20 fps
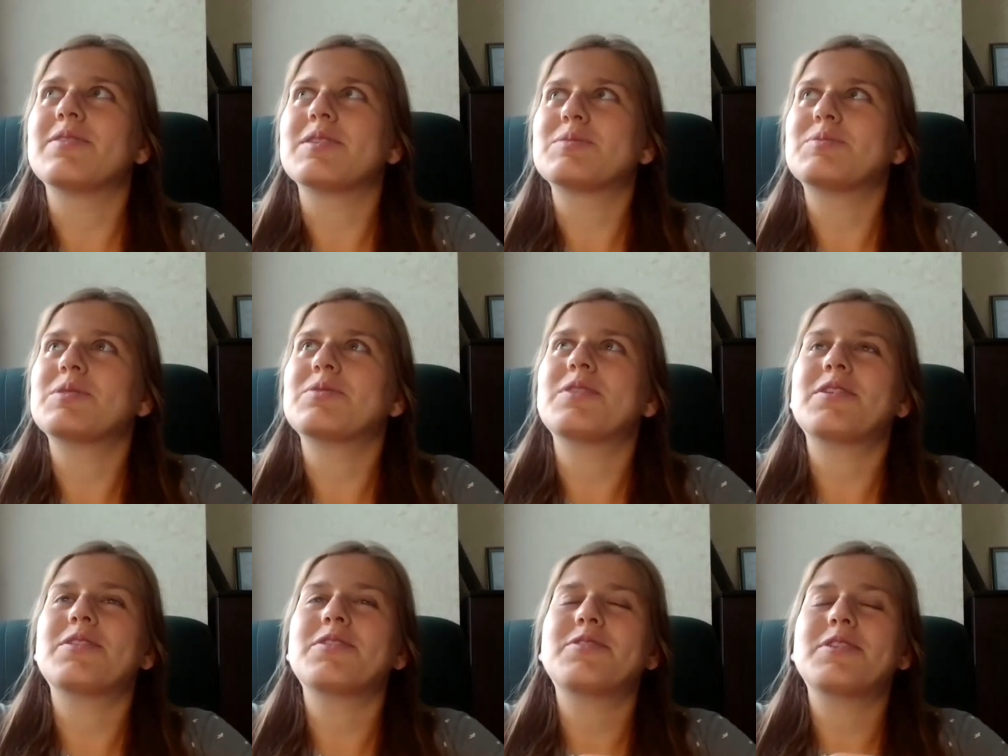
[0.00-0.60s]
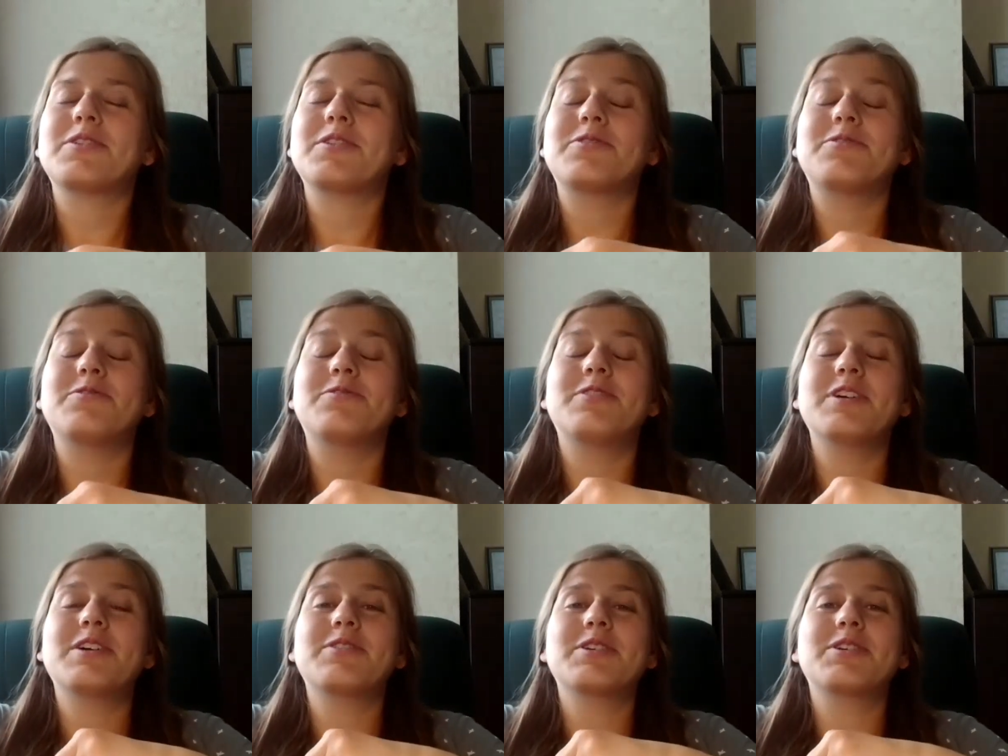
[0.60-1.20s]

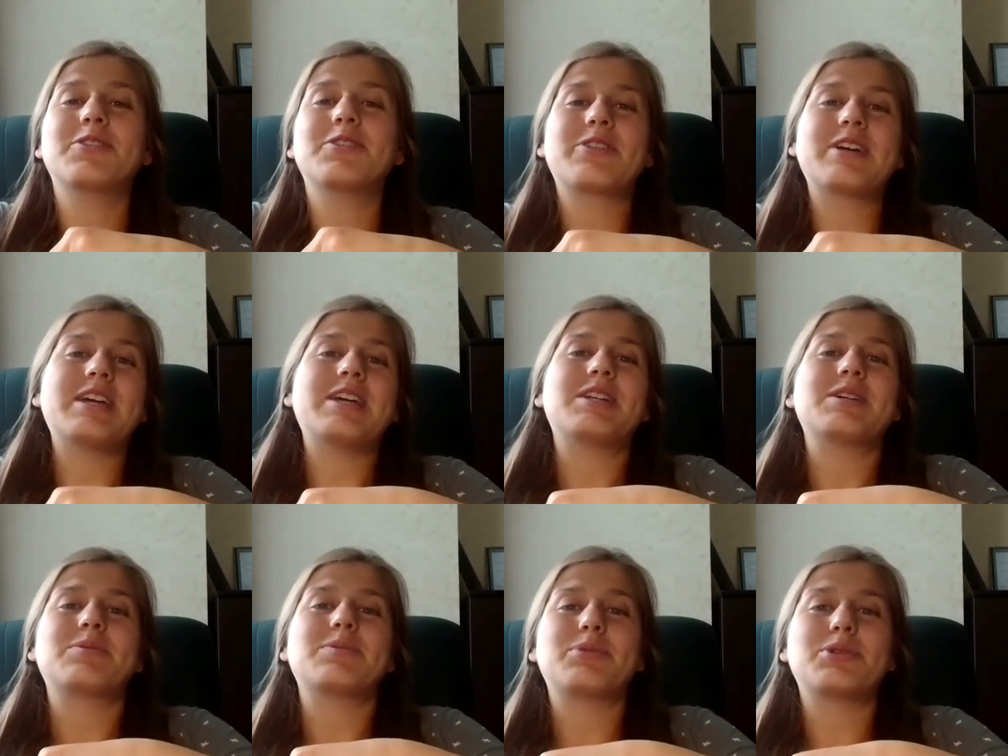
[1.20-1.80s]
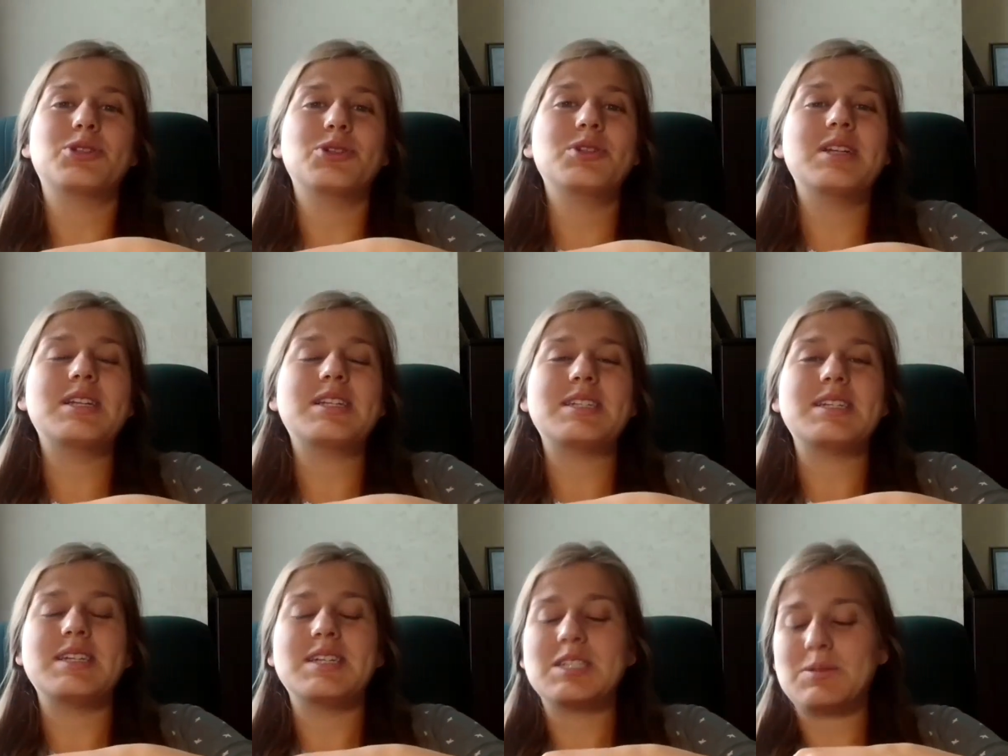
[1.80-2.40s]
very great
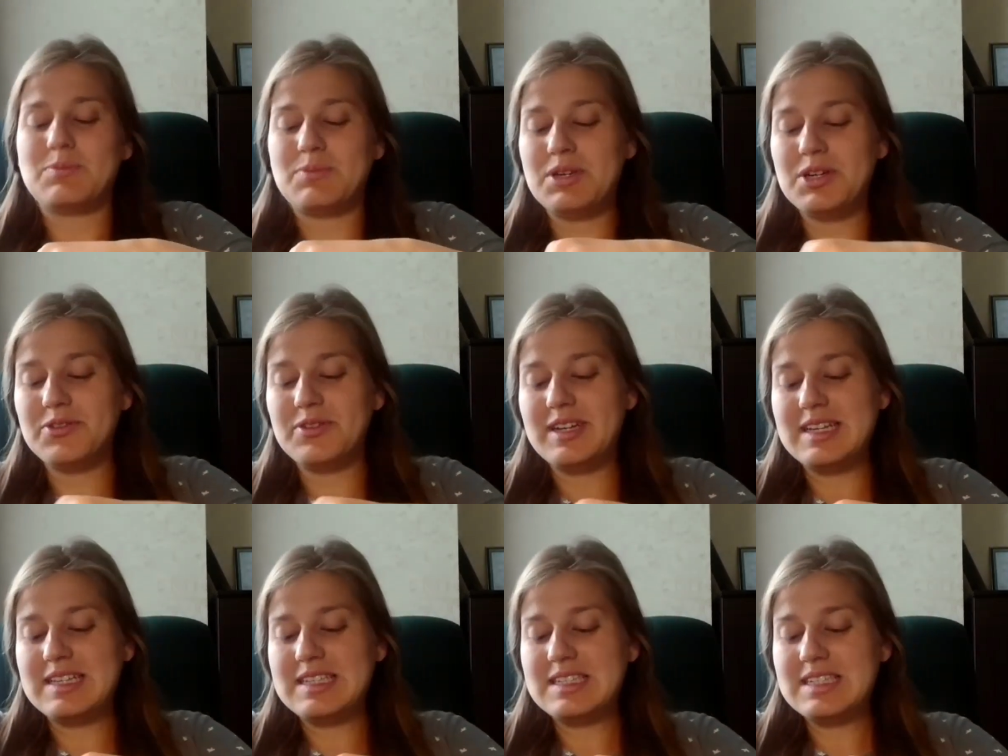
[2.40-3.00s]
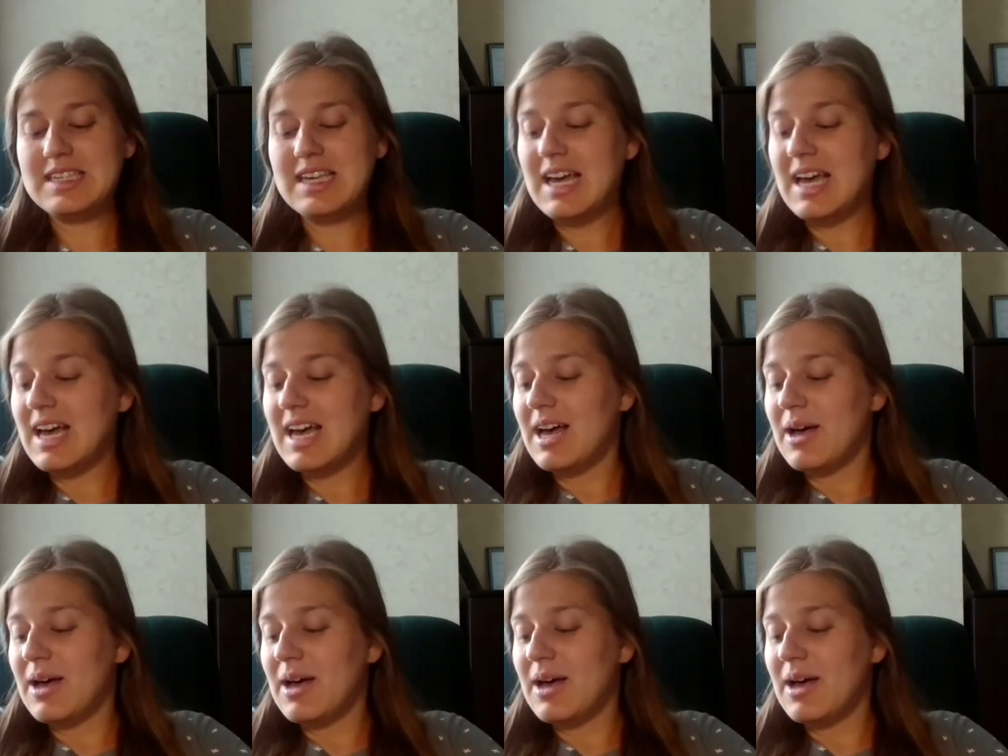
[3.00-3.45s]
opportunity experience.